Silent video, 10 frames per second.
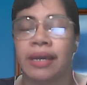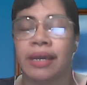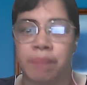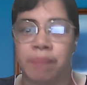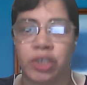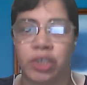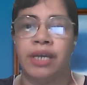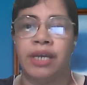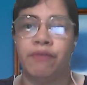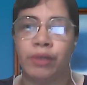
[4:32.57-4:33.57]

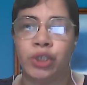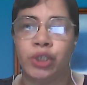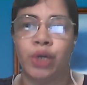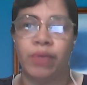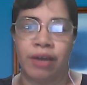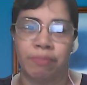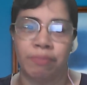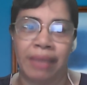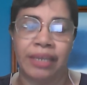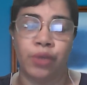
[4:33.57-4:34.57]
especially a future without
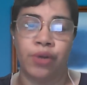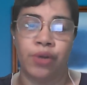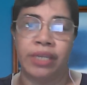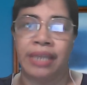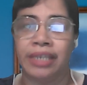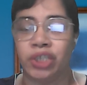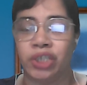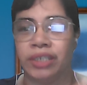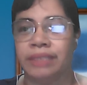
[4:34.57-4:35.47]
mandatory detention.